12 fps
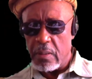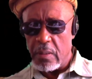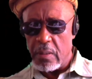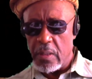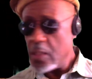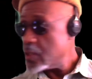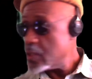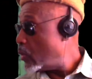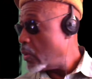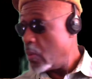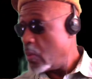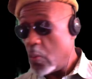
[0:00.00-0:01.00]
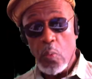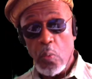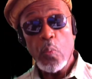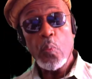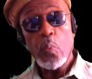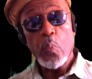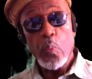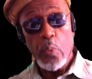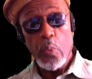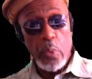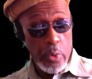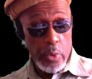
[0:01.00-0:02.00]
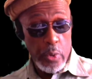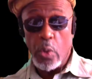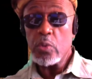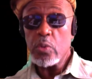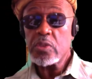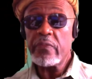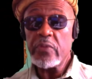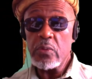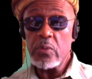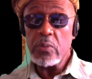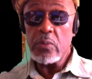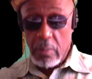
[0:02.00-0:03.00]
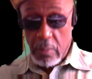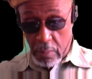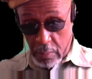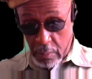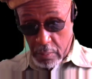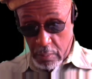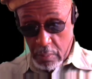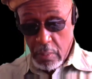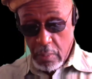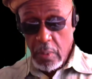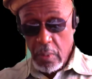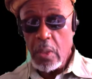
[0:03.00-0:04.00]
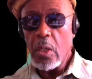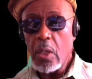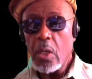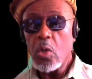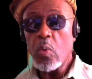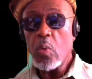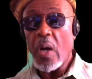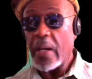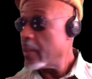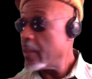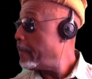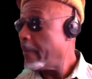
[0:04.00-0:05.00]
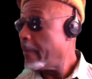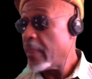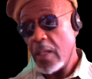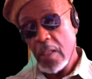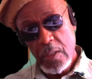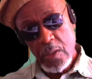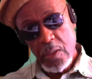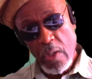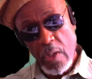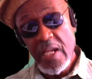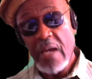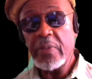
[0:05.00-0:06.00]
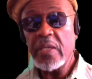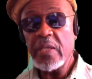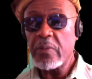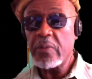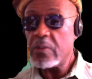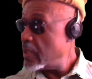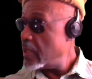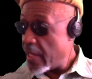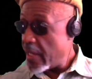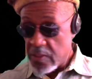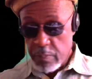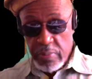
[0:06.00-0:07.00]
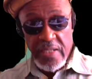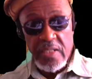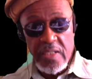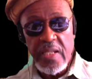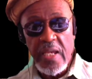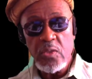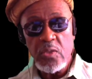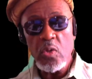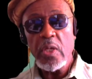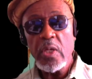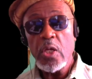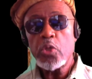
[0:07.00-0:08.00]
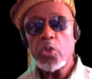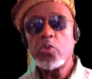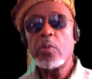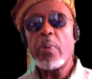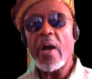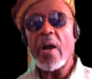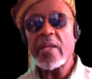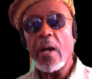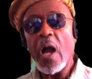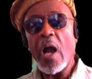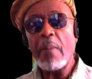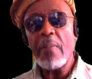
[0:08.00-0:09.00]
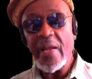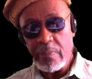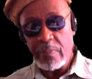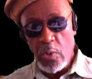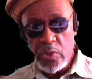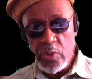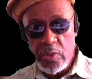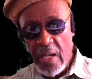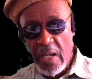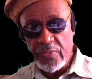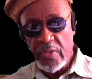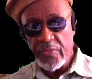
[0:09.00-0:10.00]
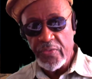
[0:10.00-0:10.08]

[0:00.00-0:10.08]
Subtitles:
So, those of you who are talking to people, explain these things to them, you're part of the harmonic motion process.